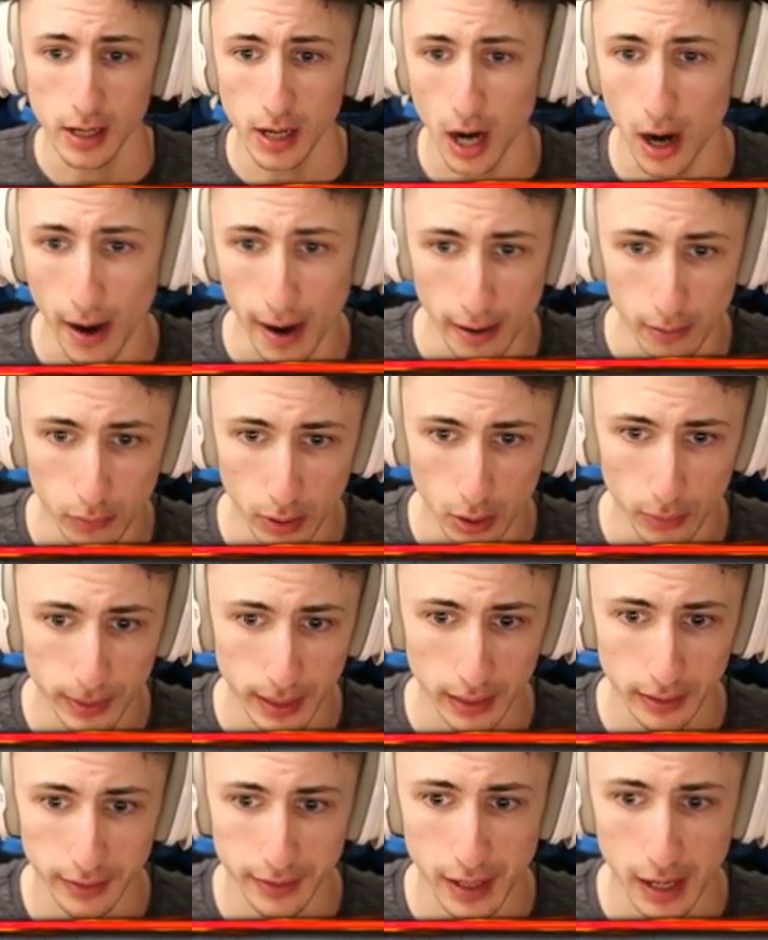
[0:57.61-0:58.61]
All right, well, we
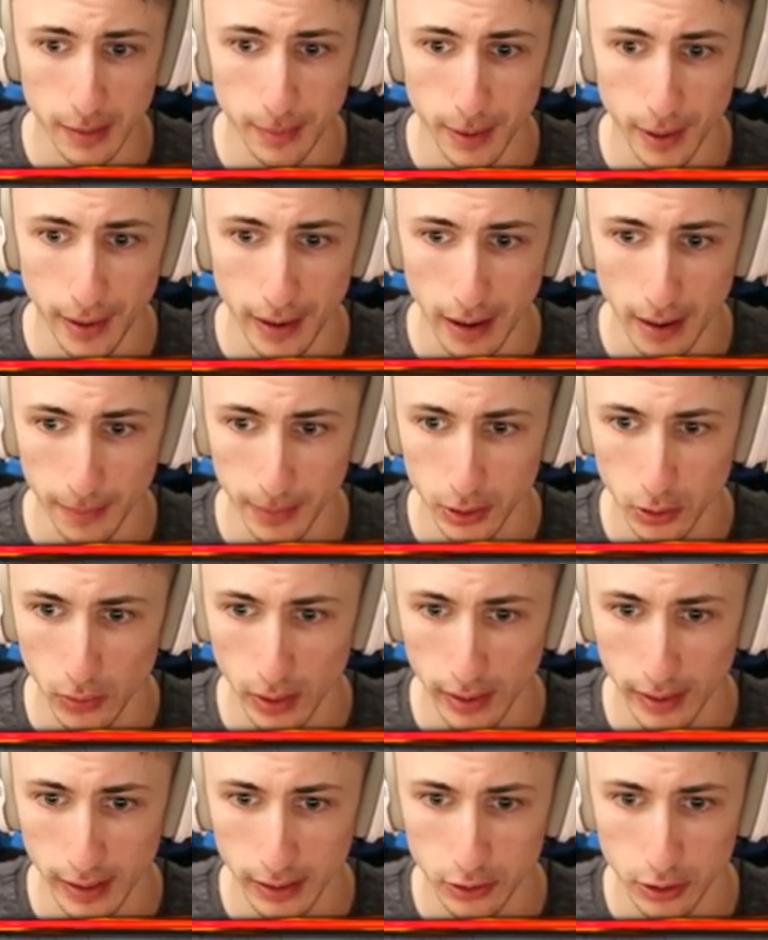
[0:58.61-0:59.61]
got the teddy bear now. I'm going to go
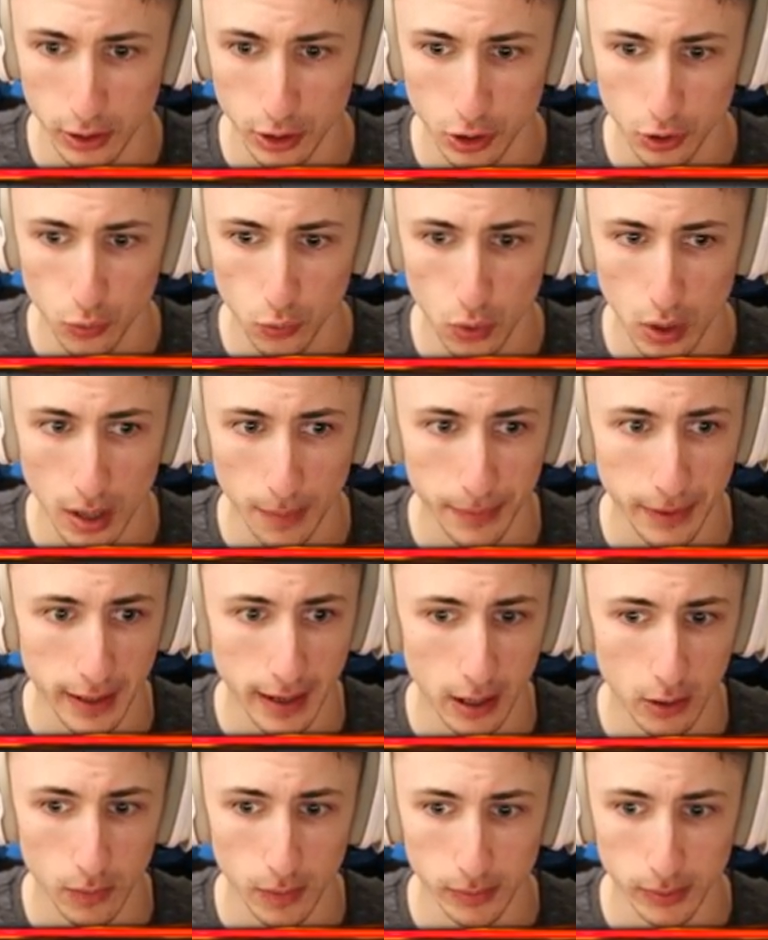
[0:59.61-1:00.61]
ahead and actually swap that
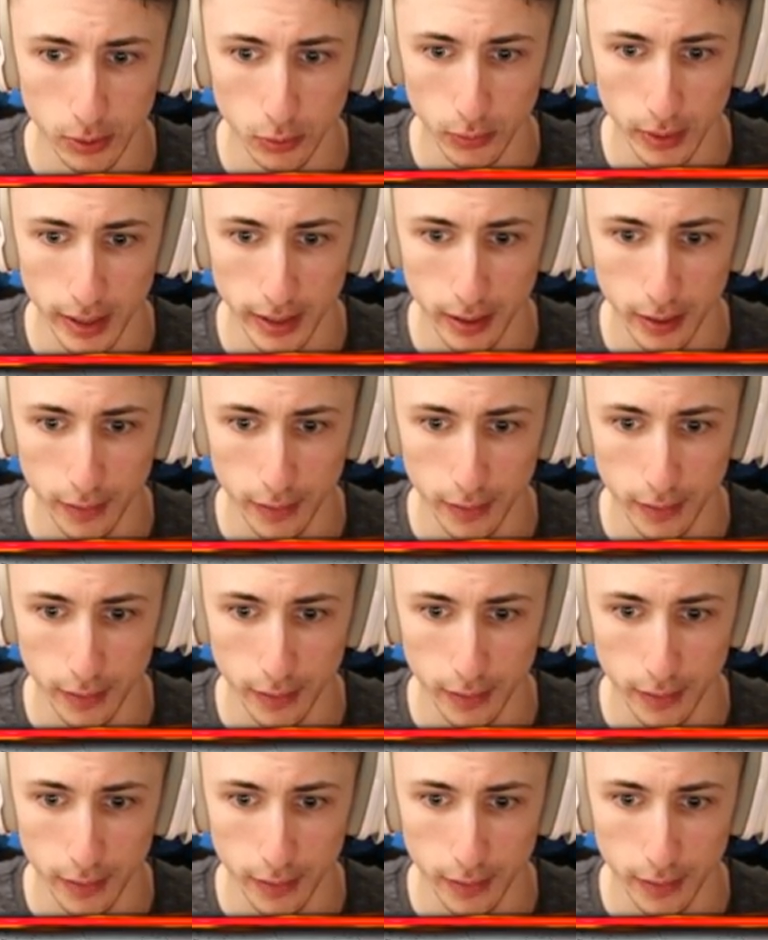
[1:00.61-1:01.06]
out while we wait